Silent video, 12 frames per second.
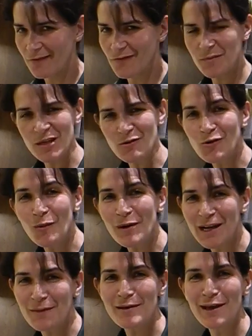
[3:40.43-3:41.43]
from the
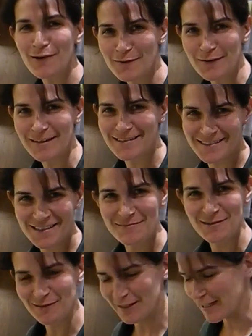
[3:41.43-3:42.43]
aroma coming out of it, it's going to
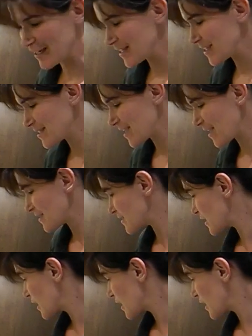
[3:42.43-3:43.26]
be really a neat taste.